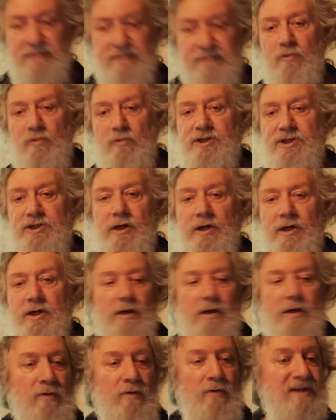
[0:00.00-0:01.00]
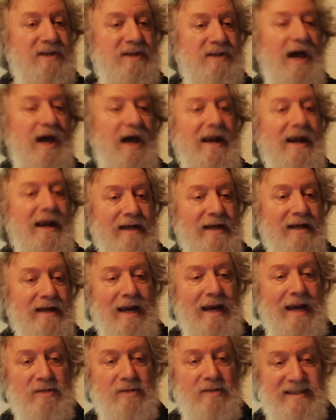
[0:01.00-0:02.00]
which we designed in
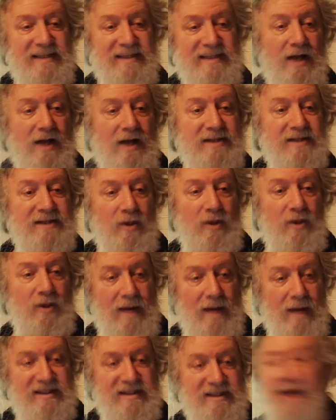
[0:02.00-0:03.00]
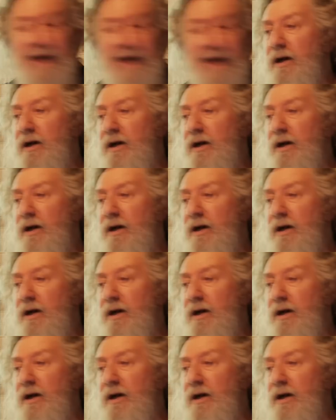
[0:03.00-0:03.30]
Cameron cells on the website,